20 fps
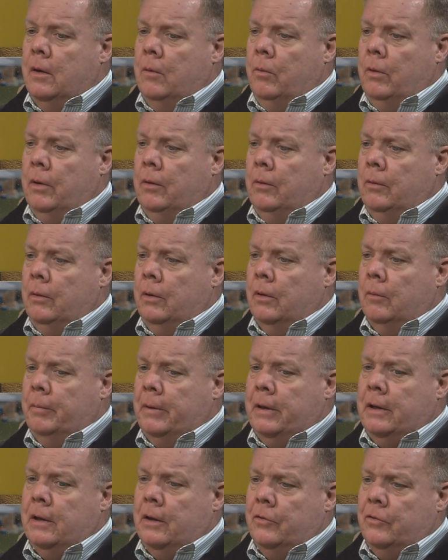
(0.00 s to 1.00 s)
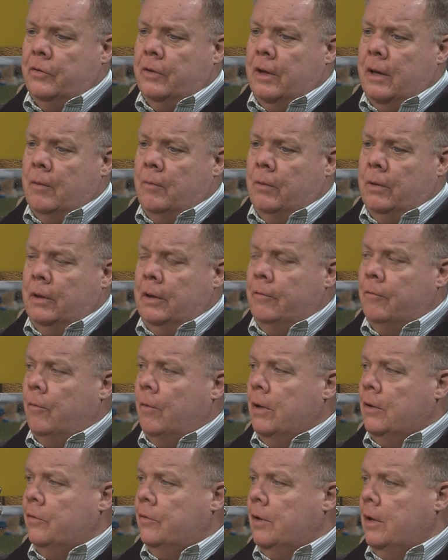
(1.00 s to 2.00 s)
We, you know, because of that, we'll leave
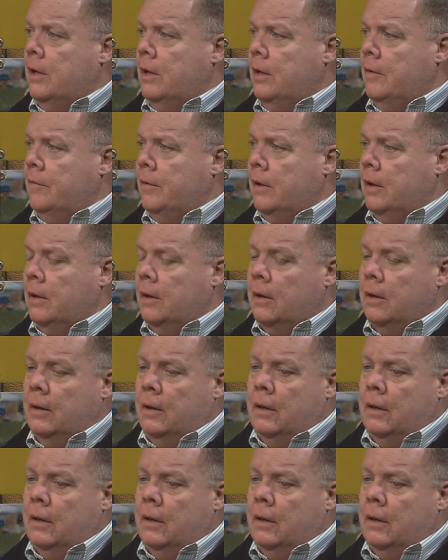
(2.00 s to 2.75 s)
Wednesday evening.